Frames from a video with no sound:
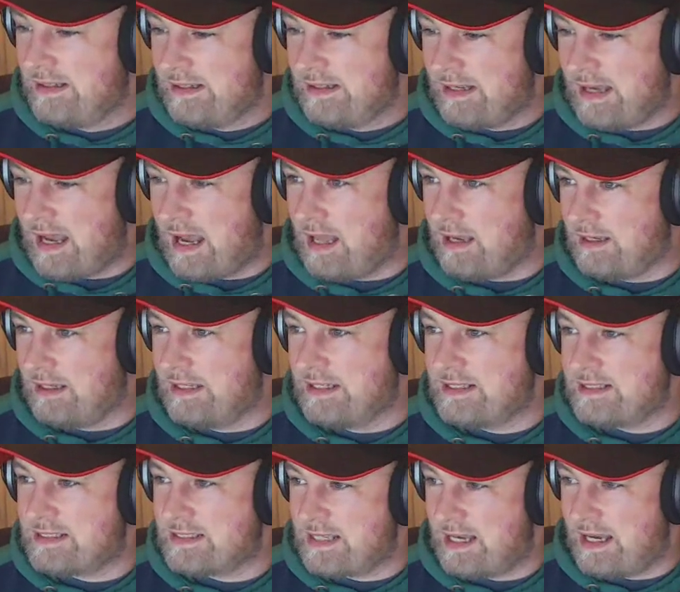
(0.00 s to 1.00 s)
I'll link
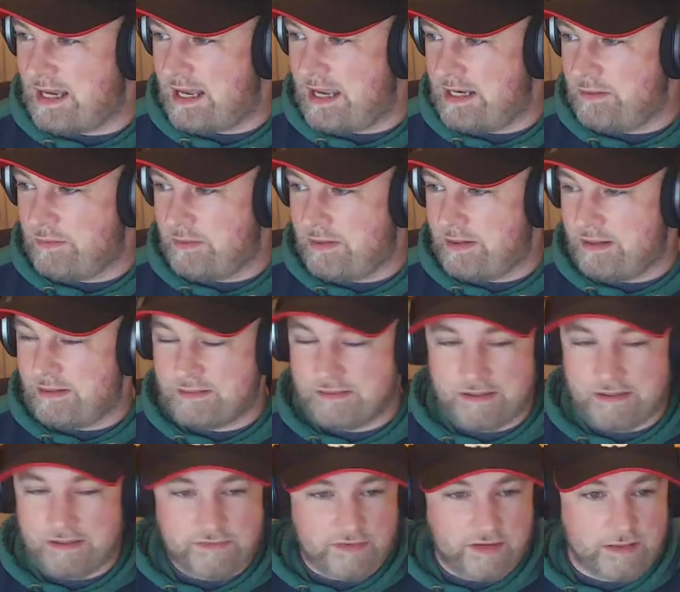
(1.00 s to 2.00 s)
to that anyway.
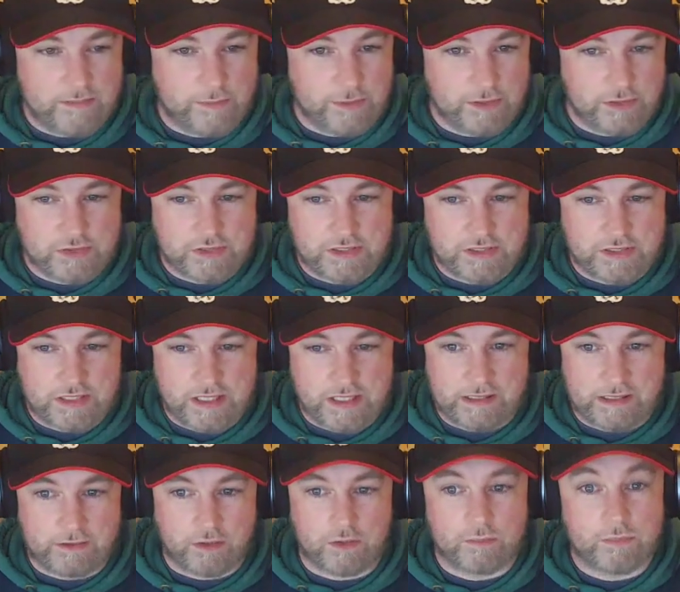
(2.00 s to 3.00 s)
If anybody does get that
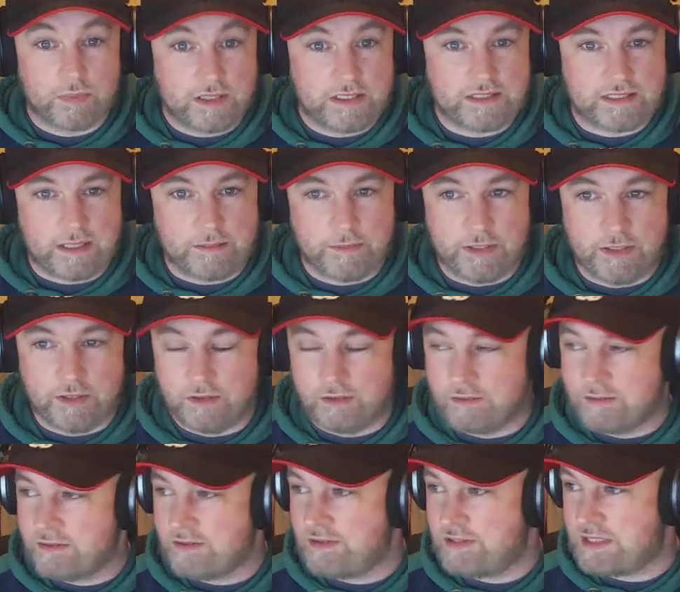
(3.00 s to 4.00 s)
done, please let me know,
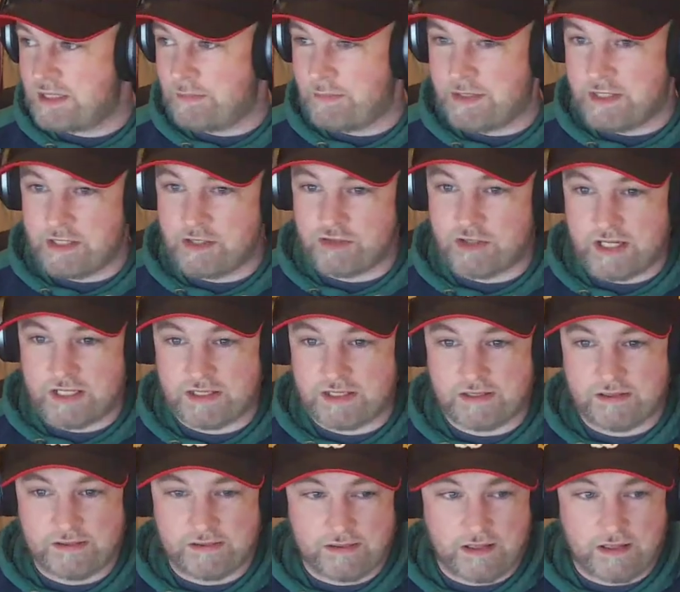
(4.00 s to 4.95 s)
send me the address.